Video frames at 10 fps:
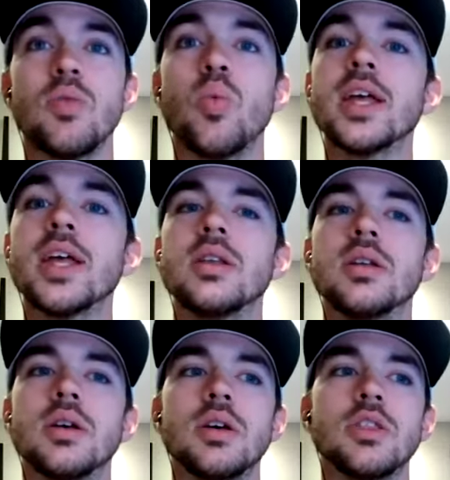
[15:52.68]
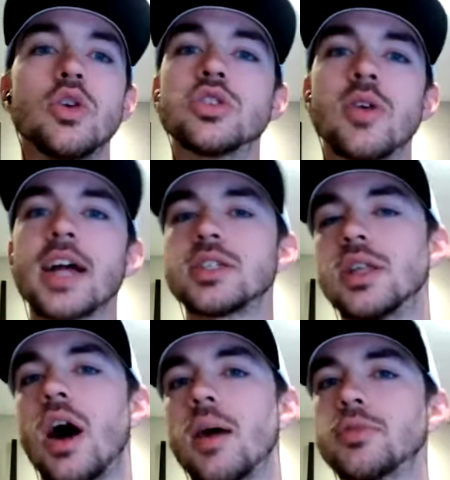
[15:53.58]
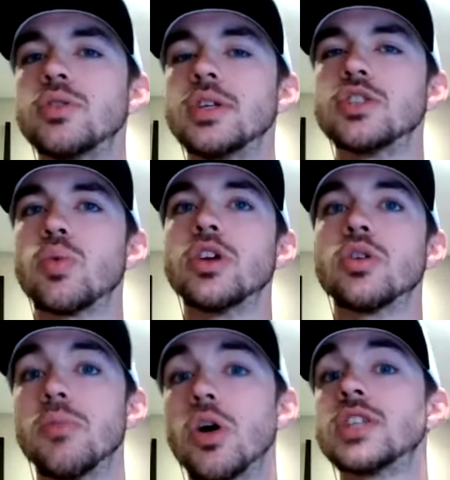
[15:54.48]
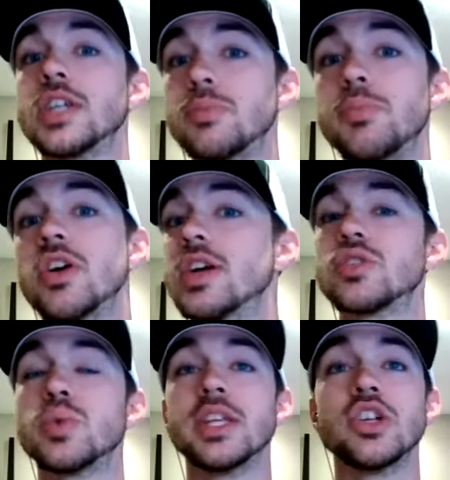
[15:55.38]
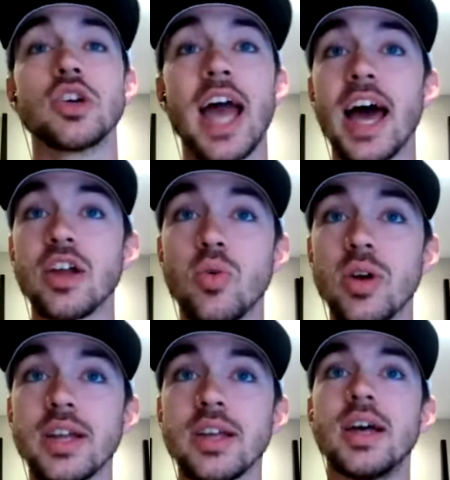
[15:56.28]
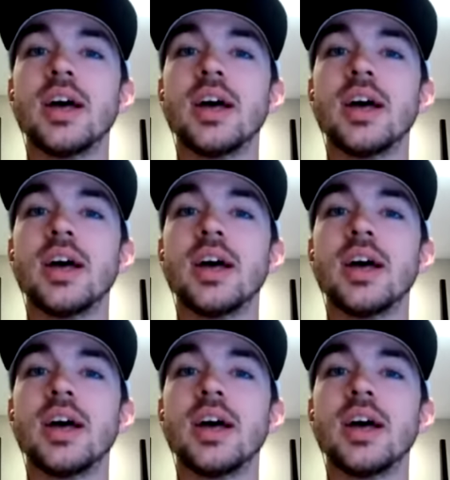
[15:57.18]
when those are actually the opportunities where you're most experienced within your category,